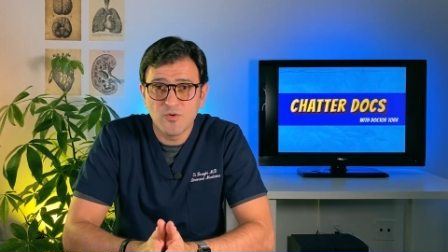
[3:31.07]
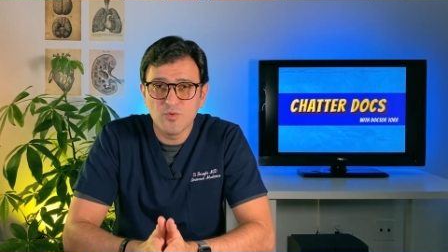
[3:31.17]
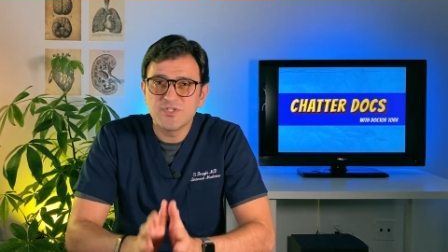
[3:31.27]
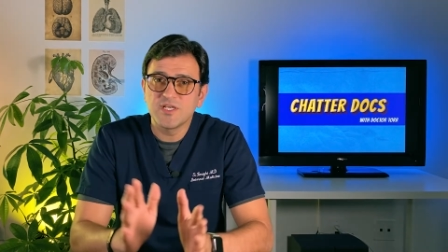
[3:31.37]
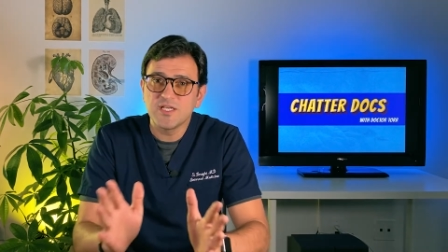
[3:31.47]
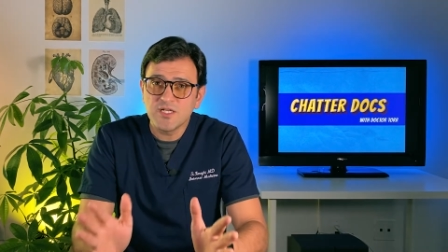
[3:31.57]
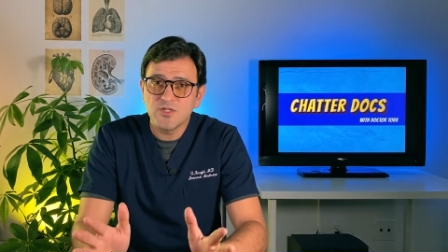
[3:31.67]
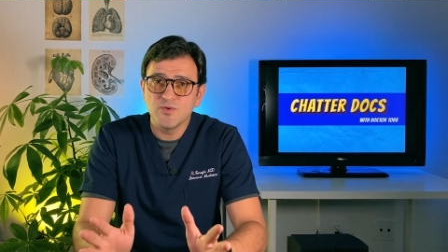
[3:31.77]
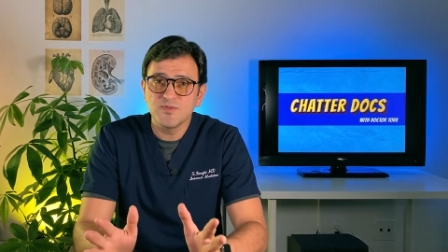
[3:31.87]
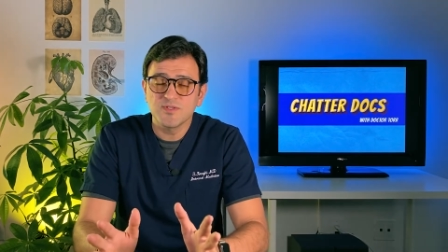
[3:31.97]
which can
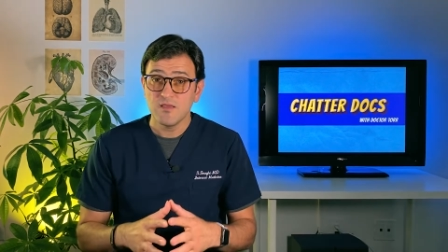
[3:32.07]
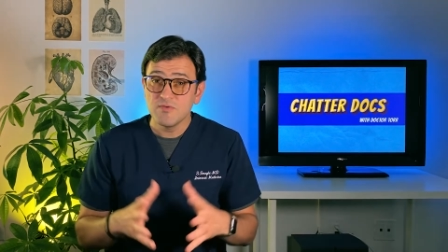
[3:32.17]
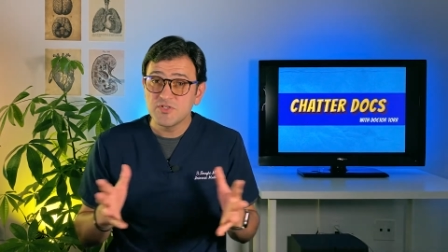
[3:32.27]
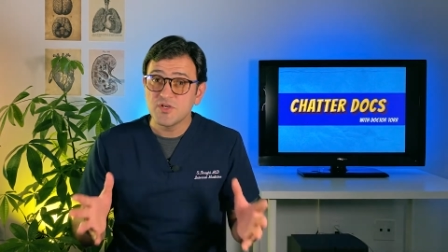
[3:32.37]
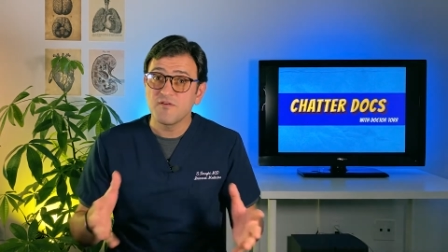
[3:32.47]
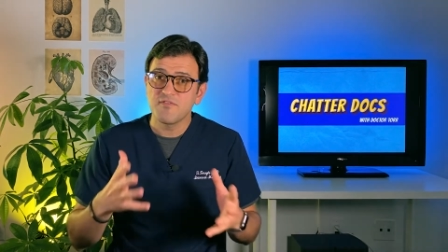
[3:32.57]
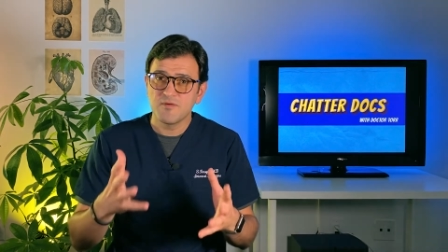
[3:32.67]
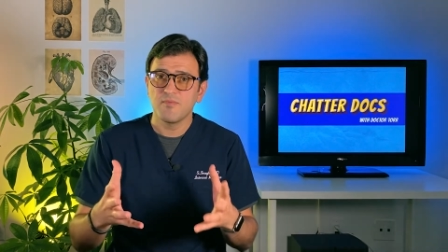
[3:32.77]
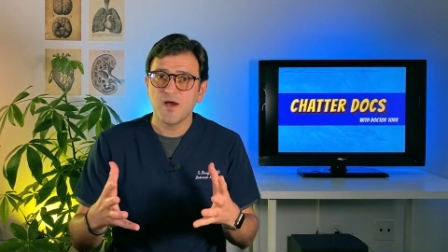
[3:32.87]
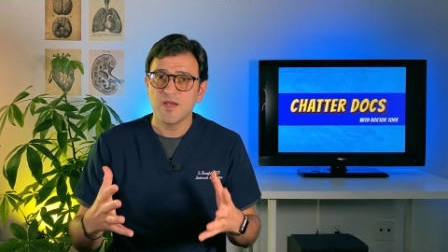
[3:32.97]
include imaging of their
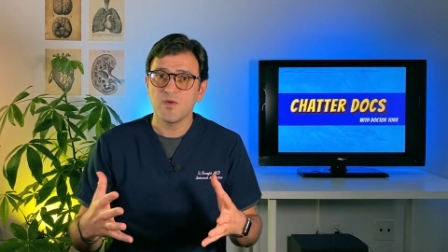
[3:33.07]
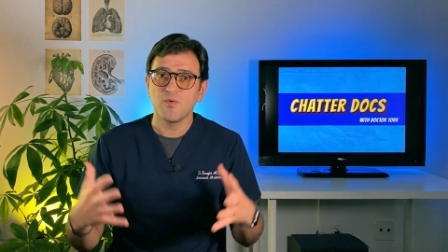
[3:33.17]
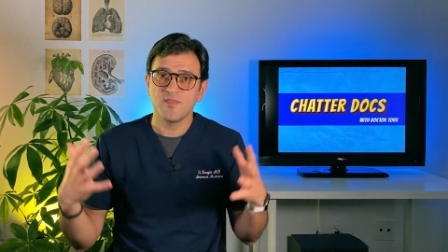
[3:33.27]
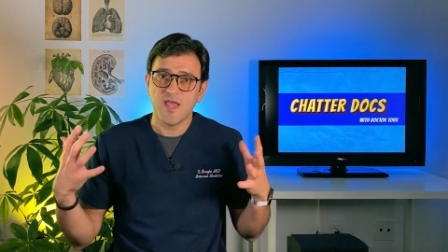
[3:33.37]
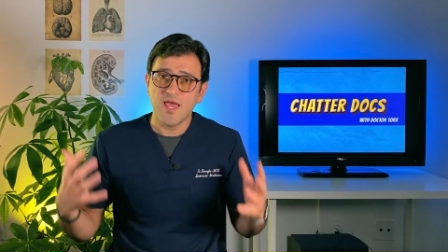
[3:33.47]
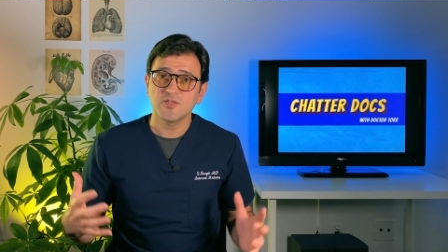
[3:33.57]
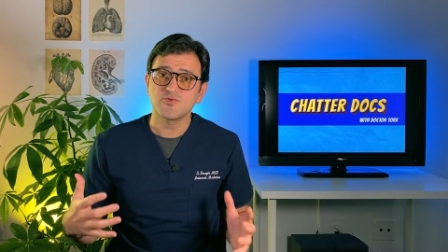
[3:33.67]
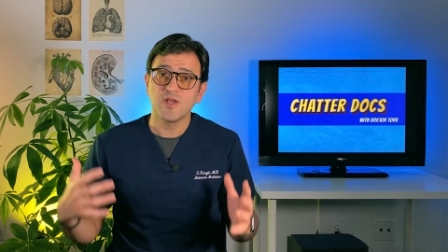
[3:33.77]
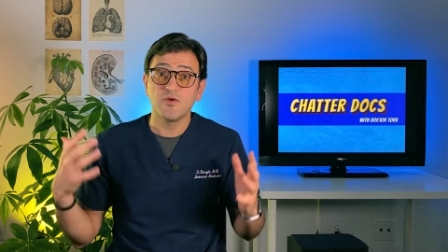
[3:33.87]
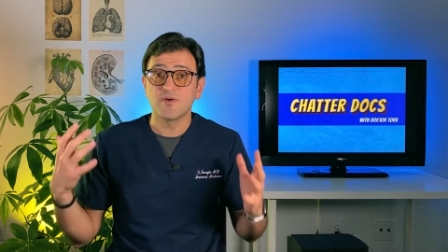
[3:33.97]
body with
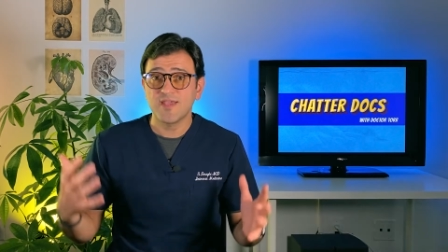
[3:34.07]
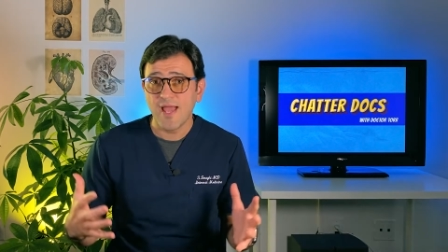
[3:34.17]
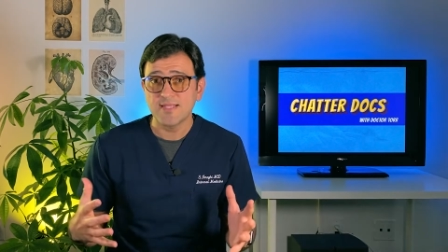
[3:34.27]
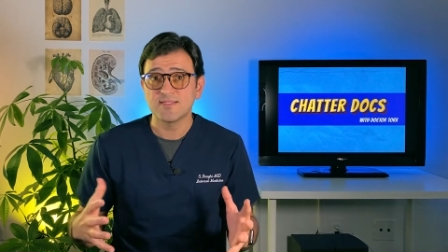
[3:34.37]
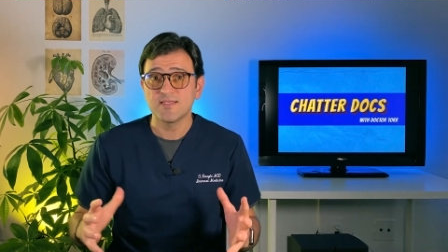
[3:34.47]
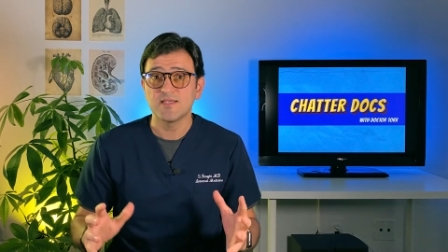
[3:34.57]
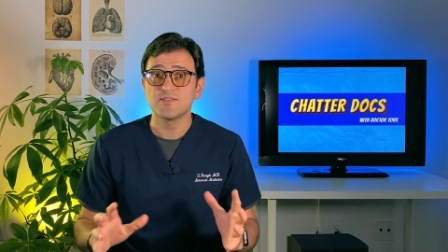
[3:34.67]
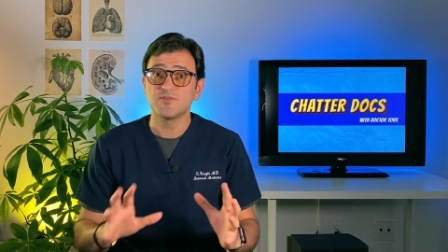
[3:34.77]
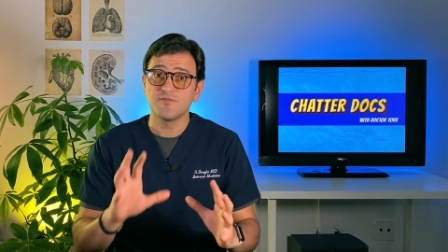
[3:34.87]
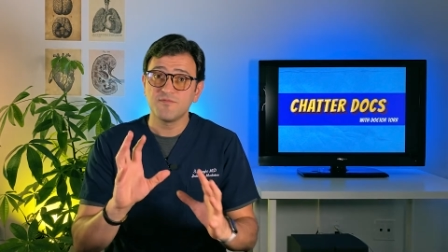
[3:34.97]
x-ray or CAT
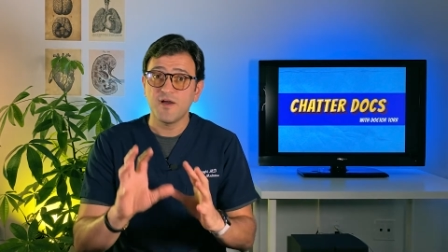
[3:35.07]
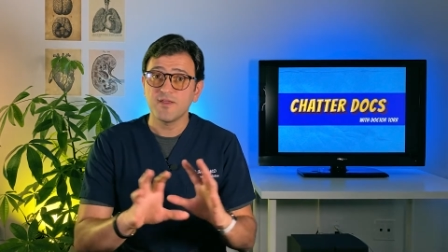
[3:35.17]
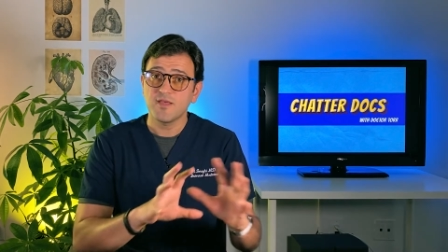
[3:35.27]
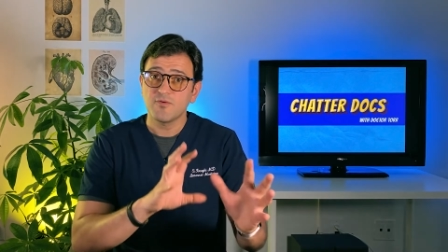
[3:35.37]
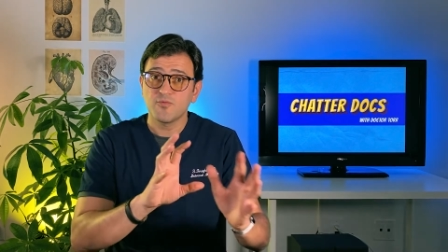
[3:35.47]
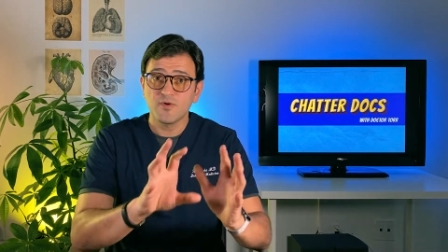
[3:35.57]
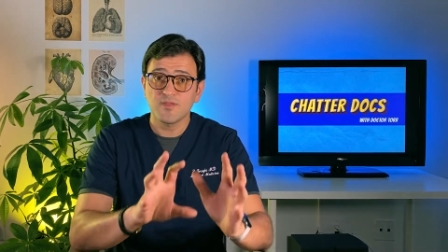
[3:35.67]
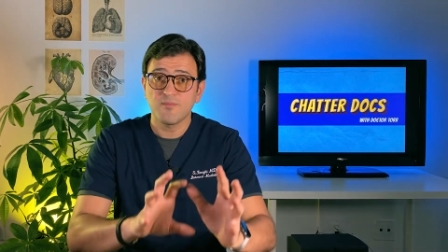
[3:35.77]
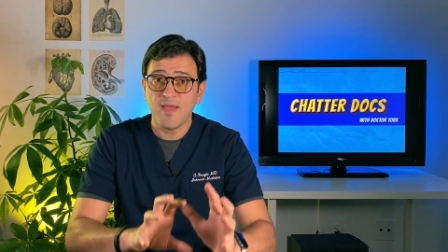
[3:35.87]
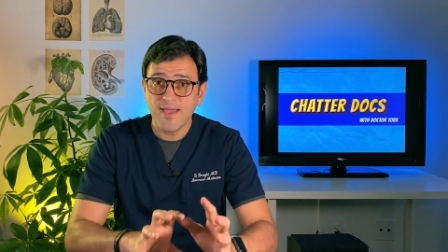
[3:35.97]
scans to find out where
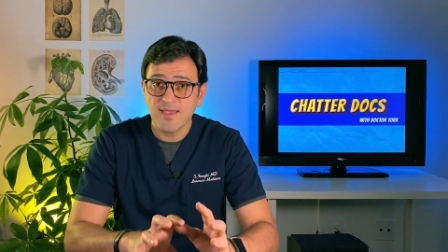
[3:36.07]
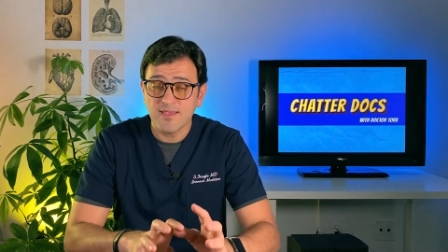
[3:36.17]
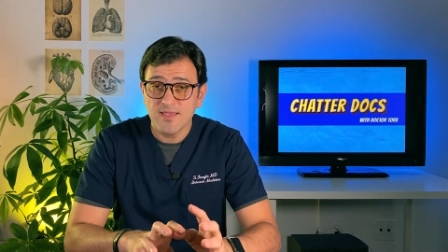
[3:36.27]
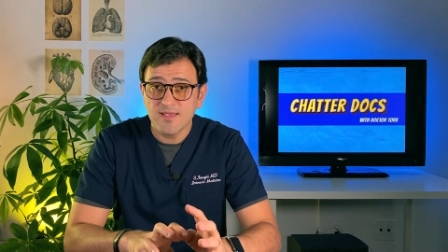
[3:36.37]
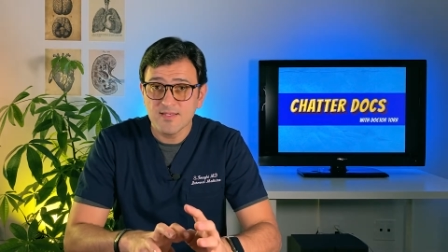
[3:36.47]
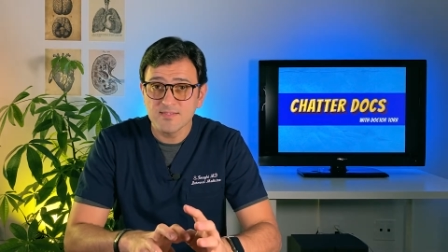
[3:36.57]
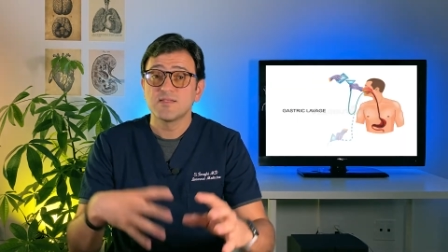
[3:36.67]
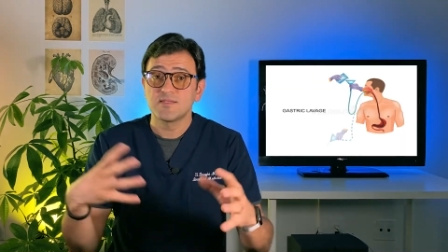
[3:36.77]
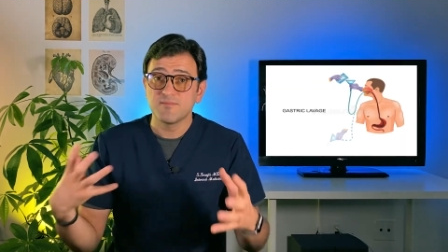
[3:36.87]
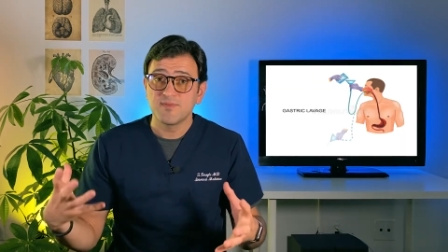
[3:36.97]
the packing is,
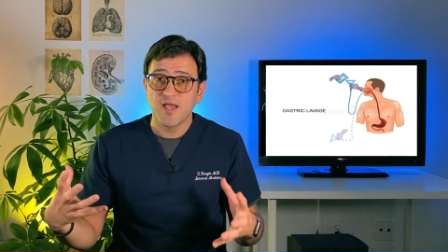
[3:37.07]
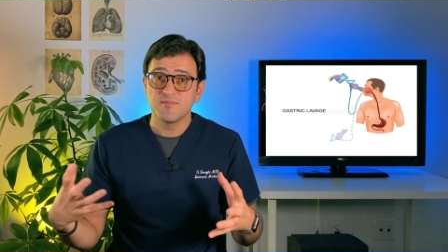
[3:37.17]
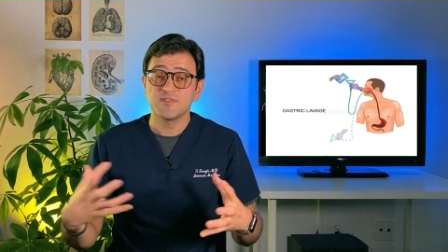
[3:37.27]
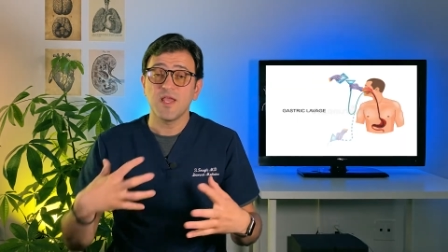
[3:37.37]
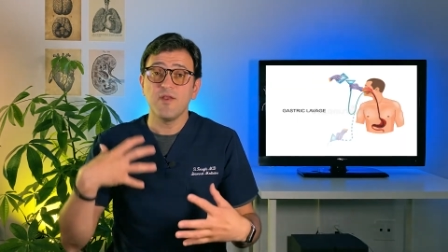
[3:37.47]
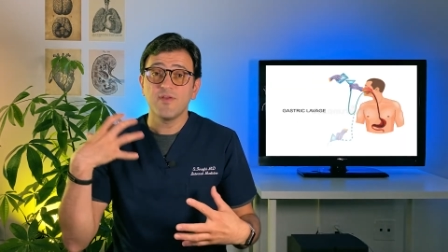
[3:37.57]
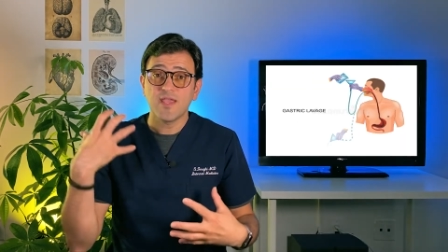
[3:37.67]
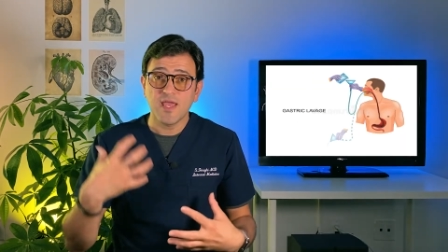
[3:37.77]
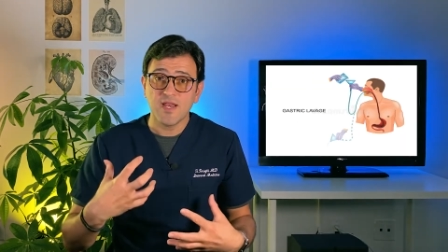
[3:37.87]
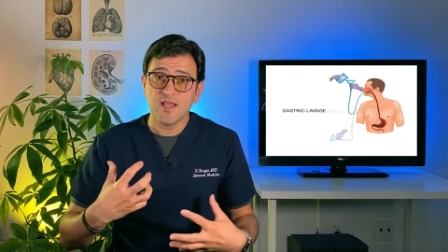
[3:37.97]
sometimes
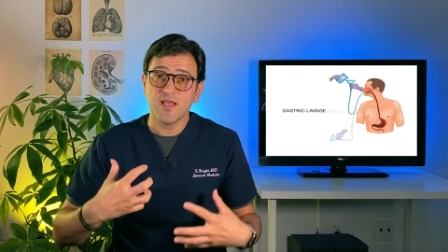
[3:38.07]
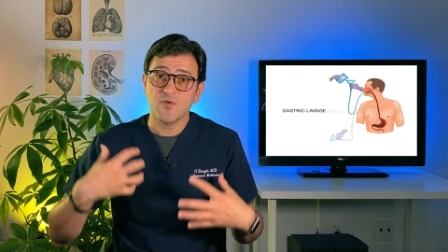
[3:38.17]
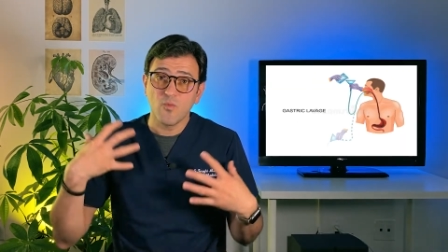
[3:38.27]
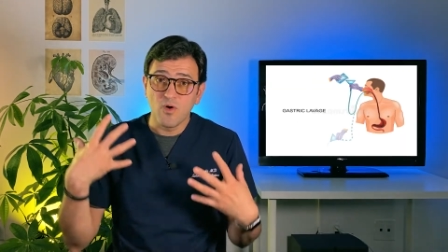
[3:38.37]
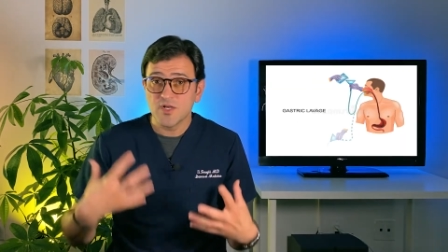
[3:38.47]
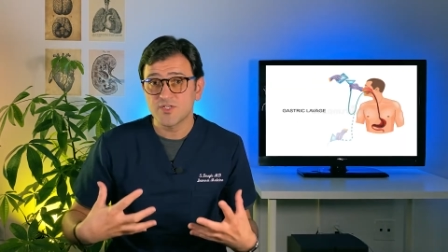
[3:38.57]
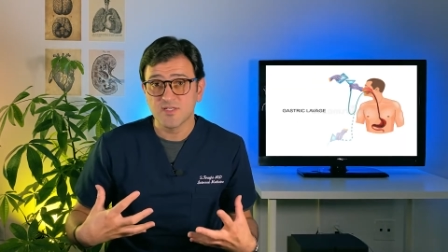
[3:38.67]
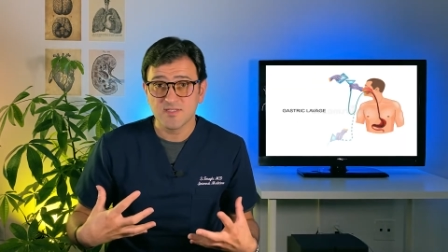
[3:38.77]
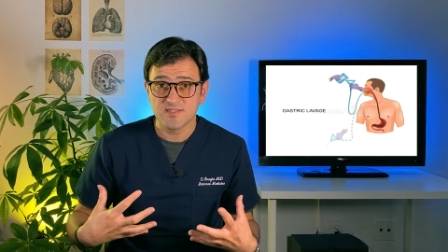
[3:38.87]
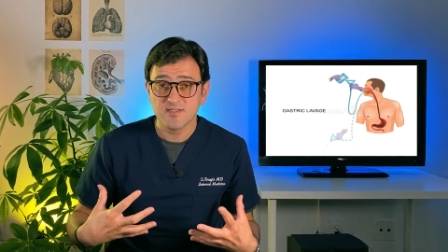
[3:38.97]
irrigating and
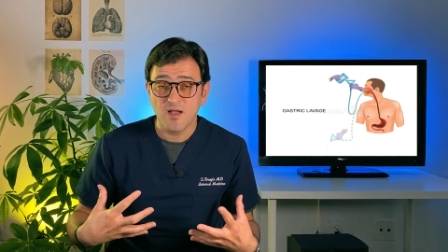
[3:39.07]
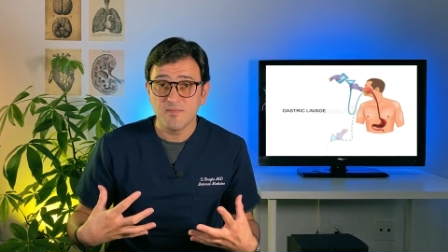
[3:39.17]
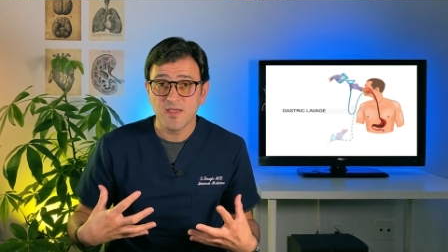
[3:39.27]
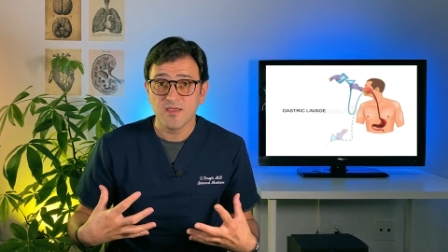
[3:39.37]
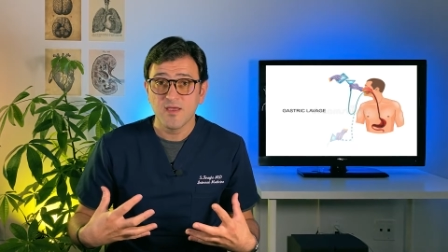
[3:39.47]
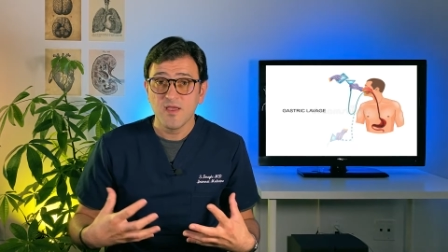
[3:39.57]
washing the stomach,